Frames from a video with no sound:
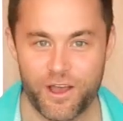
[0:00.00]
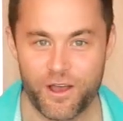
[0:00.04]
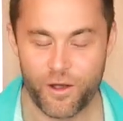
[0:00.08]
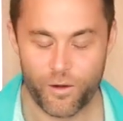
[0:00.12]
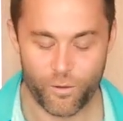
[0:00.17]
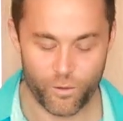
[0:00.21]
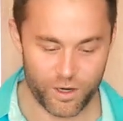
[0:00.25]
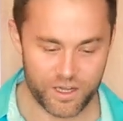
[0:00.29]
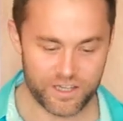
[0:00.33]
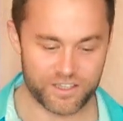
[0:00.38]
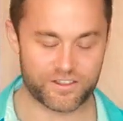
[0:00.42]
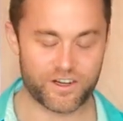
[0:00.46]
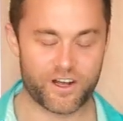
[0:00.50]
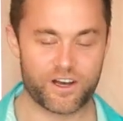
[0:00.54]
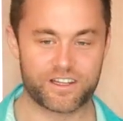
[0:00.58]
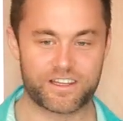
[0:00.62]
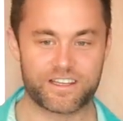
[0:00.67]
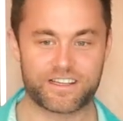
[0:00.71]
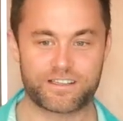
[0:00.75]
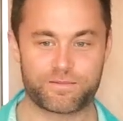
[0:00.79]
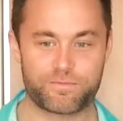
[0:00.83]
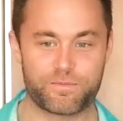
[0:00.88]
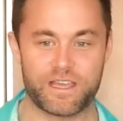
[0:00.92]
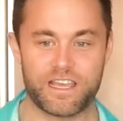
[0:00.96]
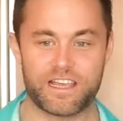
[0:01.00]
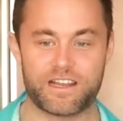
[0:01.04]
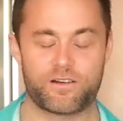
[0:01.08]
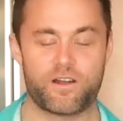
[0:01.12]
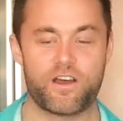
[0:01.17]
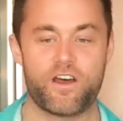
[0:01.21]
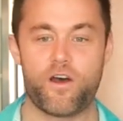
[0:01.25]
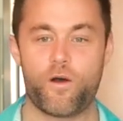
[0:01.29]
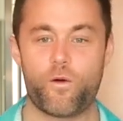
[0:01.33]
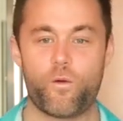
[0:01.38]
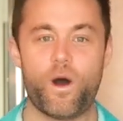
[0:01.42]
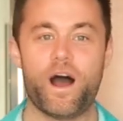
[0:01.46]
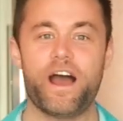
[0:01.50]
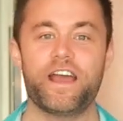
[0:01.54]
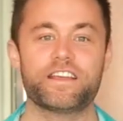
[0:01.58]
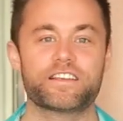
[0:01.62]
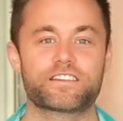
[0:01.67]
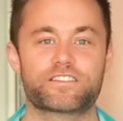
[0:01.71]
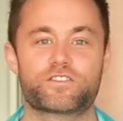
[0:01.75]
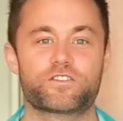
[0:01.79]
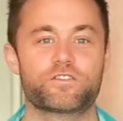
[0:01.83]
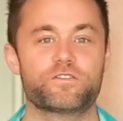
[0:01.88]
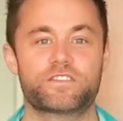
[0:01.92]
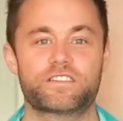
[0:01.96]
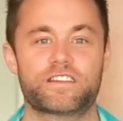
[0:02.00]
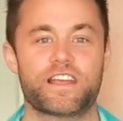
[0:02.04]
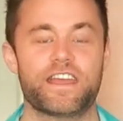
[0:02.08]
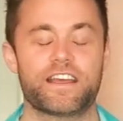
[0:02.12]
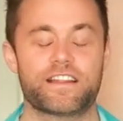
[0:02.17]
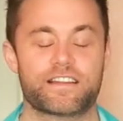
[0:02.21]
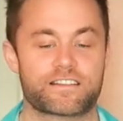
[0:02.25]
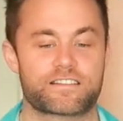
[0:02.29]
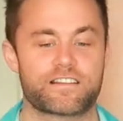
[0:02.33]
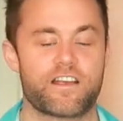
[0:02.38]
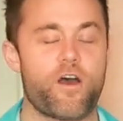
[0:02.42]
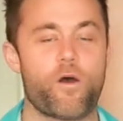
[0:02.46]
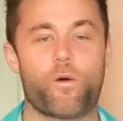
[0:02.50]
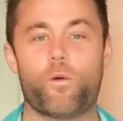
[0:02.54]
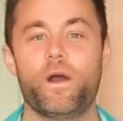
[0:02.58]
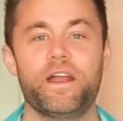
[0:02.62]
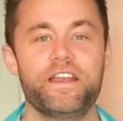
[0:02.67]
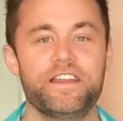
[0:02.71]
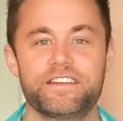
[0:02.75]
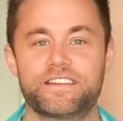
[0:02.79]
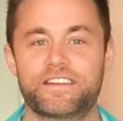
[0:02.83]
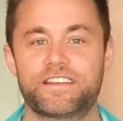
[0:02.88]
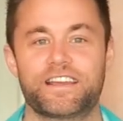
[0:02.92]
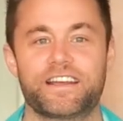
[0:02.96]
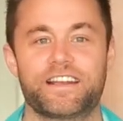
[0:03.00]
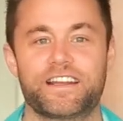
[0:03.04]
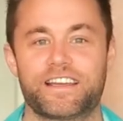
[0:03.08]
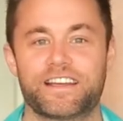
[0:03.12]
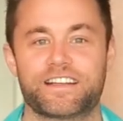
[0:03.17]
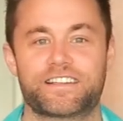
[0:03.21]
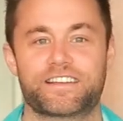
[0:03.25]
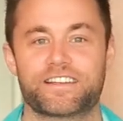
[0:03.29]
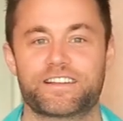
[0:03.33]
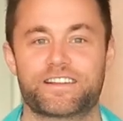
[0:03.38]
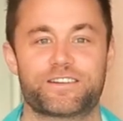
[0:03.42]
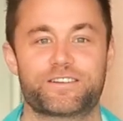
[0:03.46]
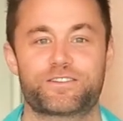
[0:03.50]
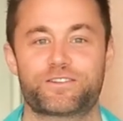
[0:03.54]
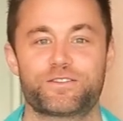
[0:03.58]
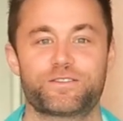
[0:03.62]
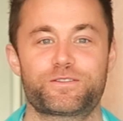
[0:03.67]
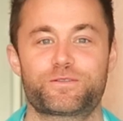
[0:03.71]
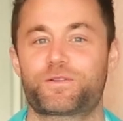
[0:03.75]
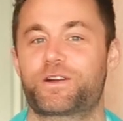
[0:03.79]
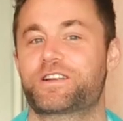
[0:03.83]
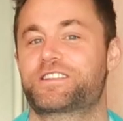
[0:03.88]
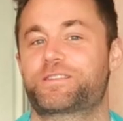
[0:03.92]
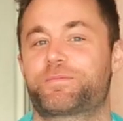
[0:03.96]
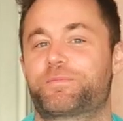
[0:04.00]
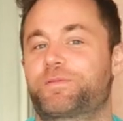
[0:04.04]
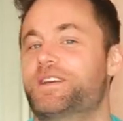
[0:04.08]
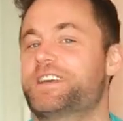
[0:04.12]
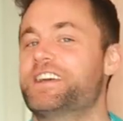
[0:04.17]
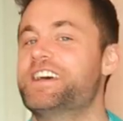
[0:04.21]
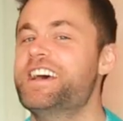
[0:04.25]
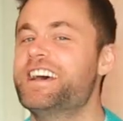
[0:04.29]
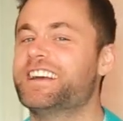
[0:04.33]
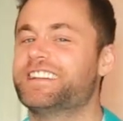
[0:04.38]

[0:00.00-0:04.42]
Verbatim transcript: What does all this mean? Why is Drew saying this? When is he gonna get to the juice recipe?